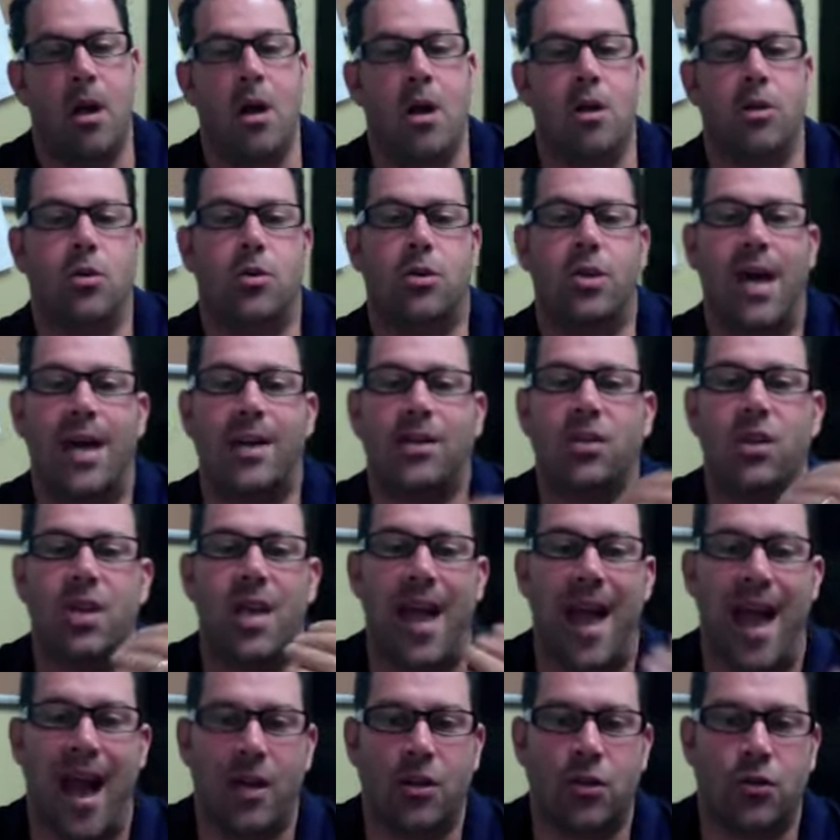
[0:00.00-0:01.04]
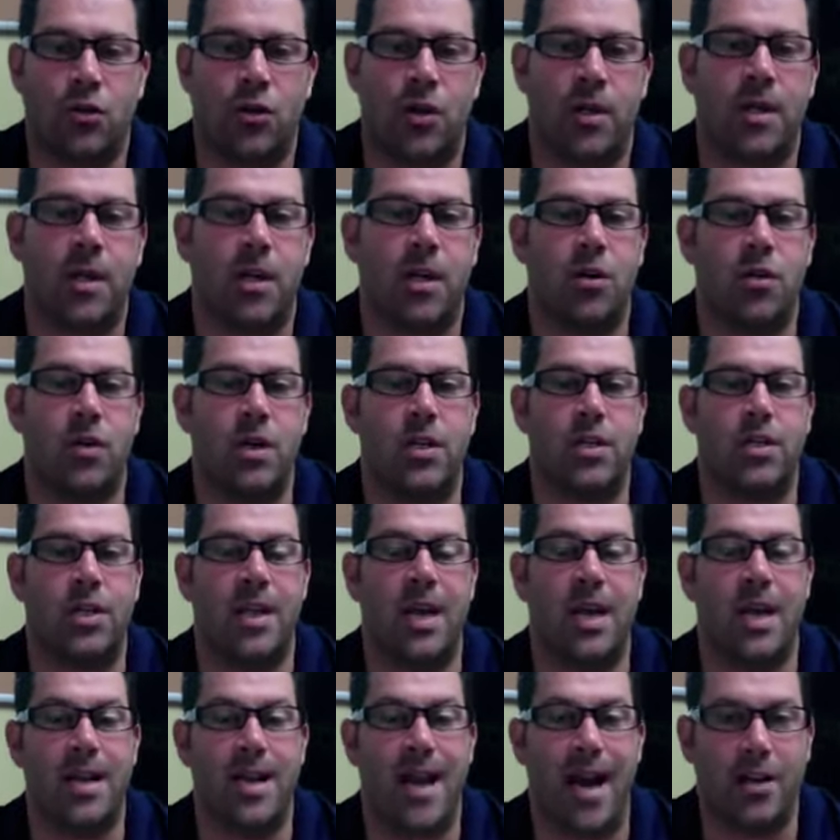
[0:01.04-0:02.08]
So it's actually estrogen
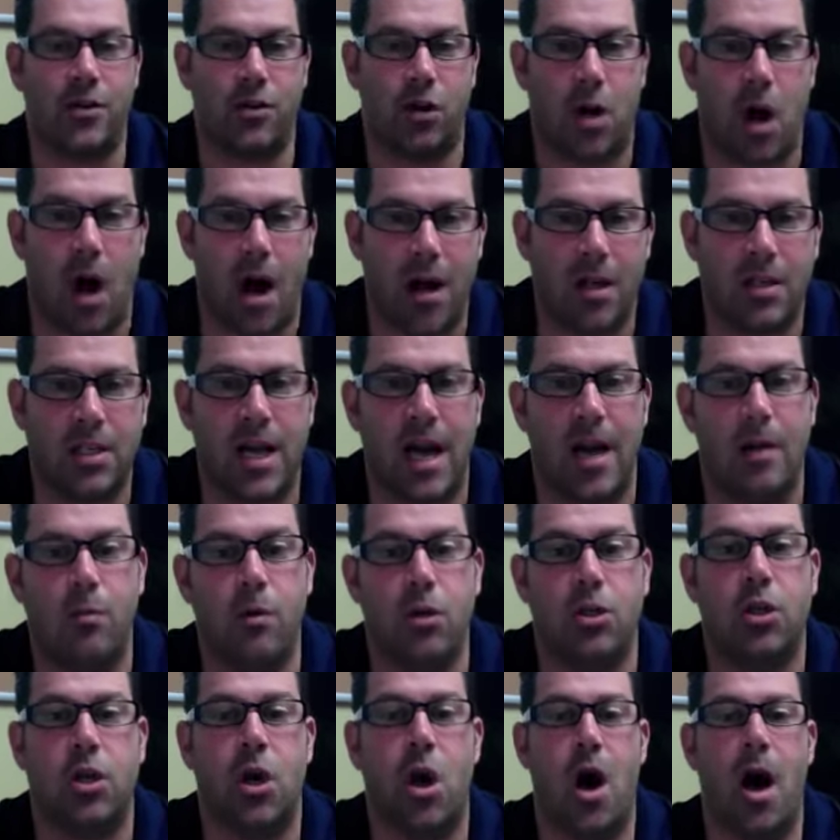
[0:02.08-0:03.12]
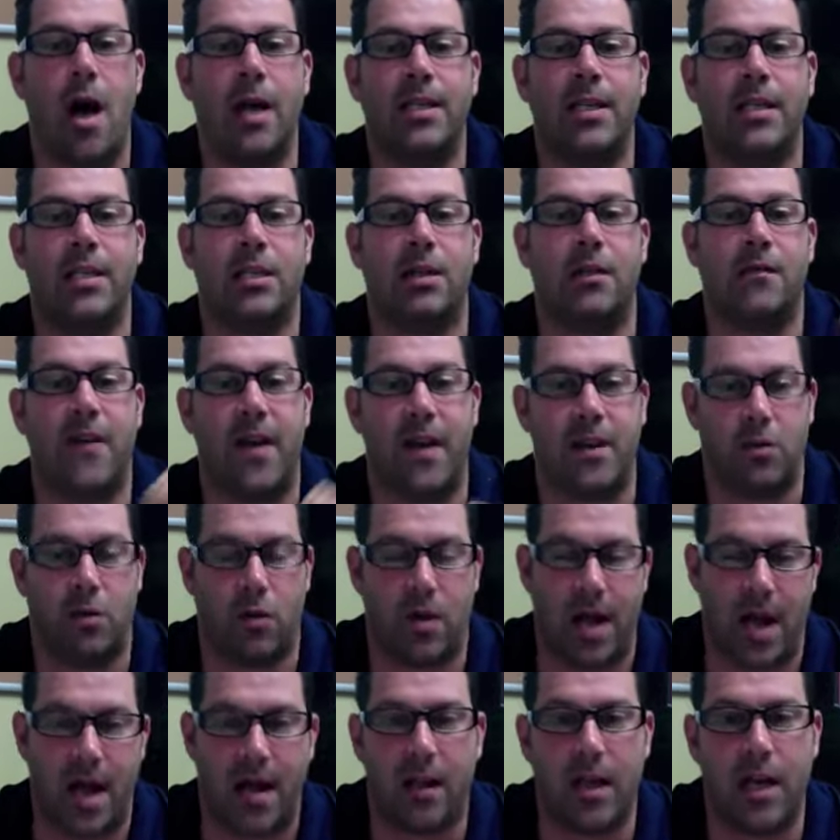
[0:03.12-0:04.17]
increasing nitric oxide, which causes the
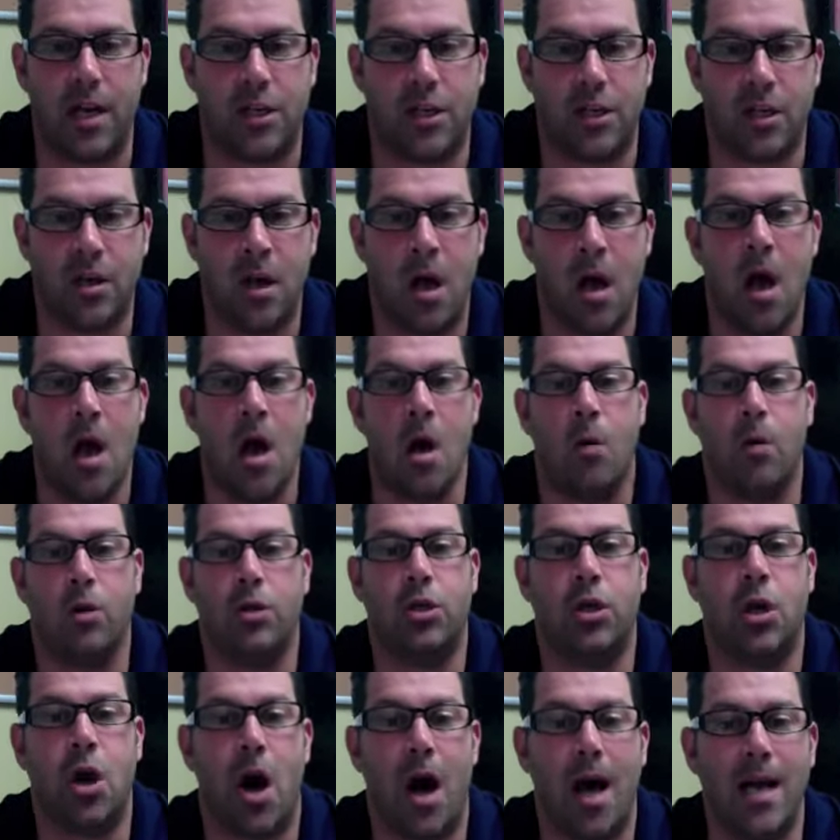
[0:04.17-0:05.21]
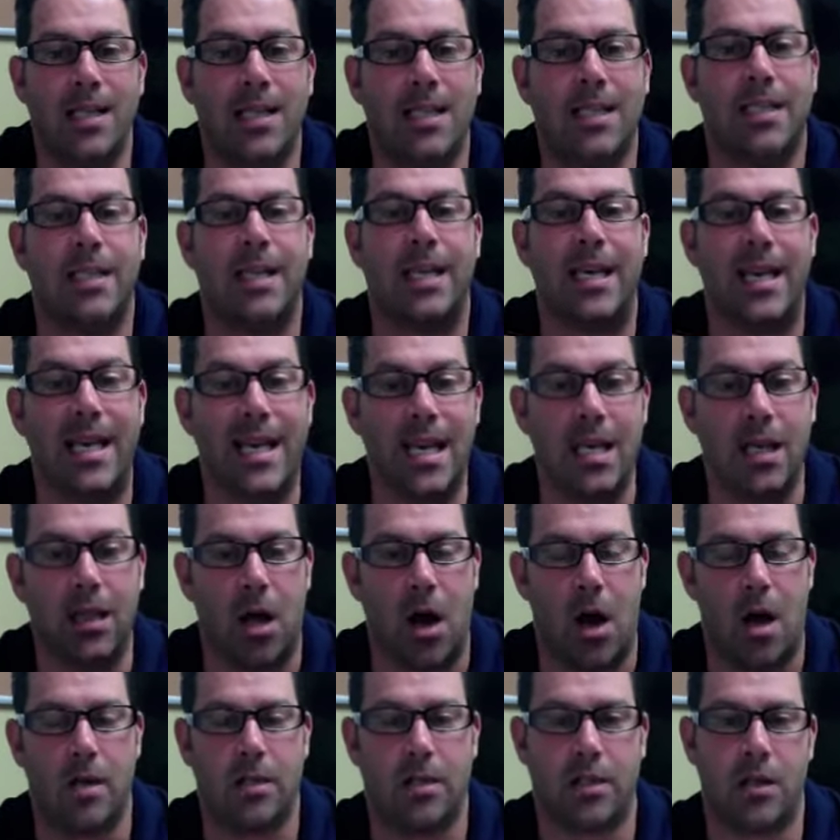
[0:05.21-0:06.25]
vasodilation, which causes the heat
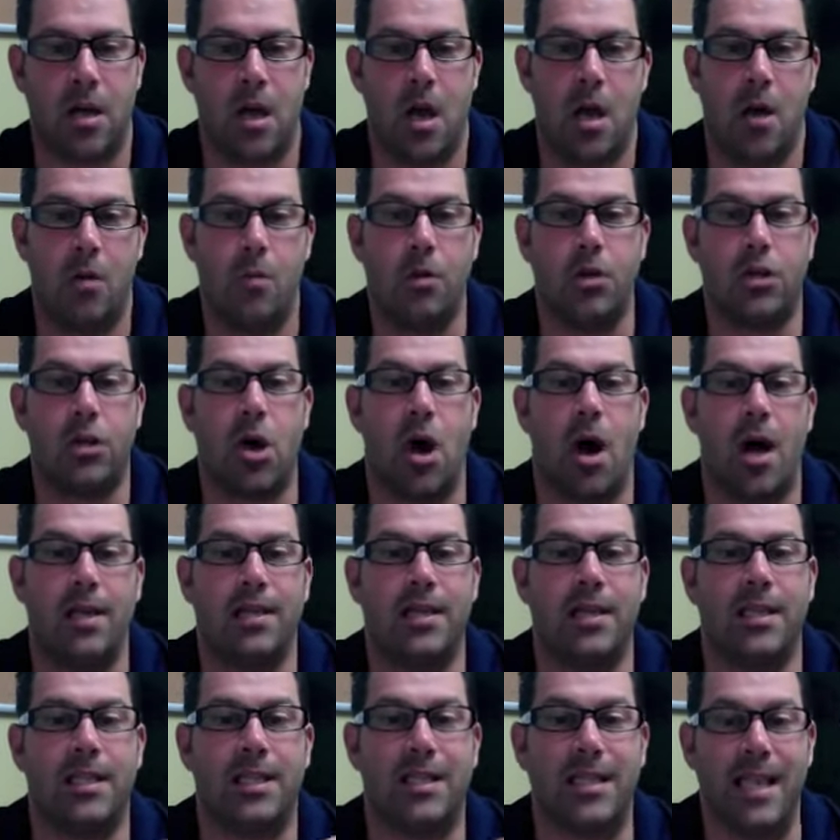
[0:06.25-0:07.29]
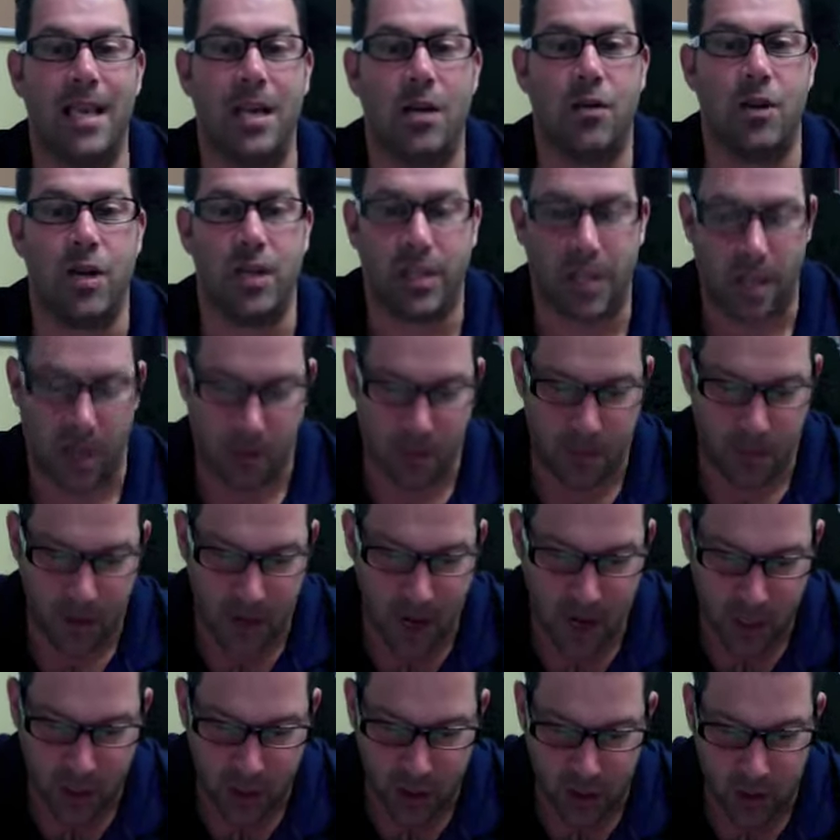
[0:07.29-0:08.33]
loss, and which causes decreased heat
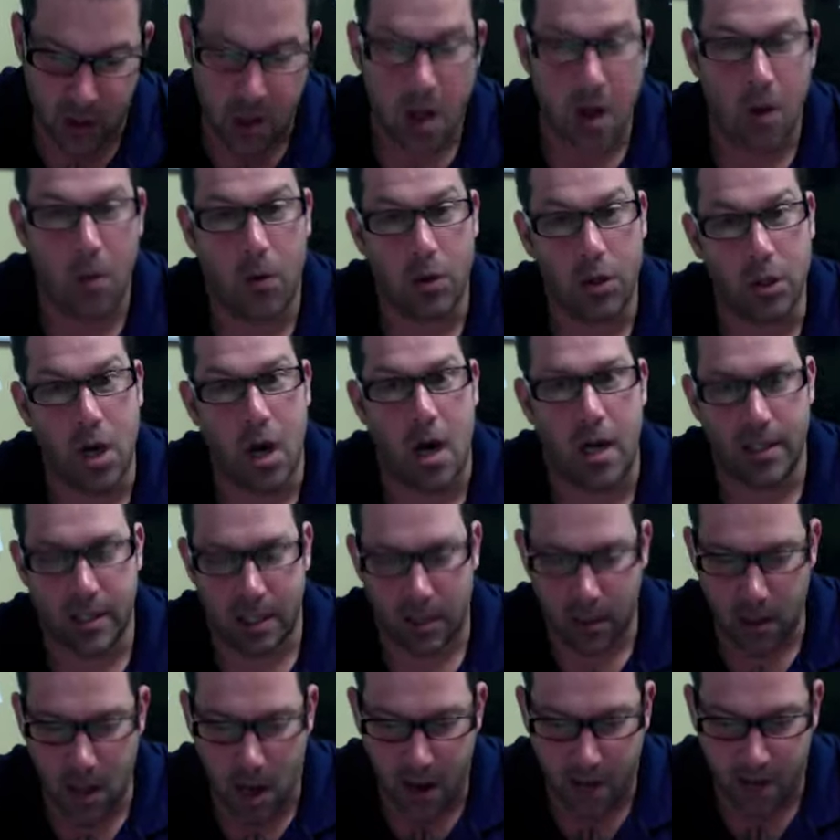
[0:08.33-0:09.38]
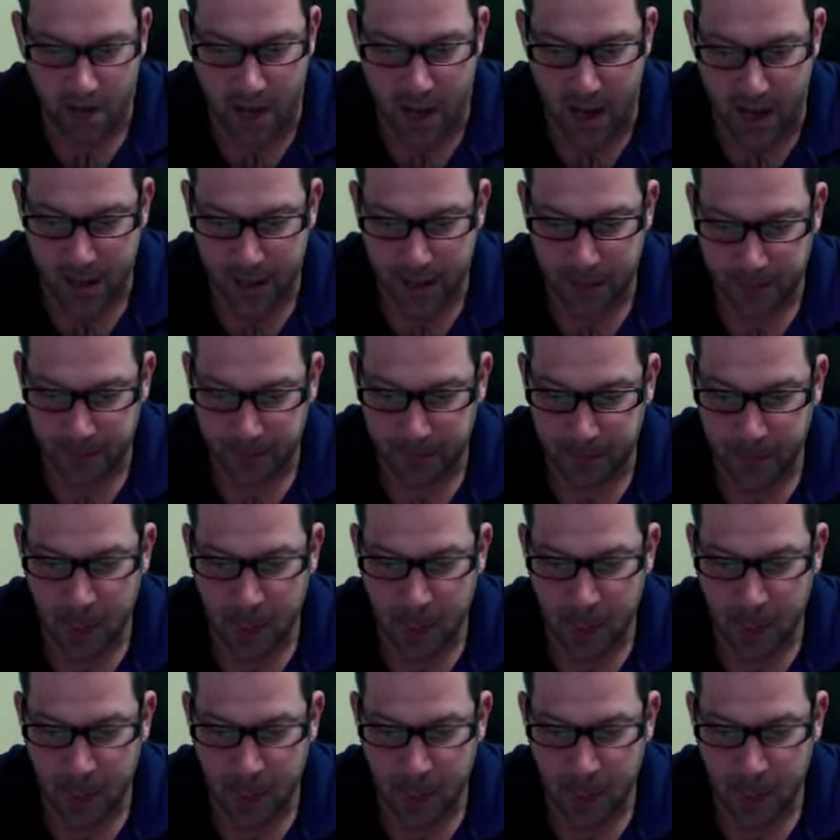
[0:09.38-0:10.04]
production, which causing the hot flash.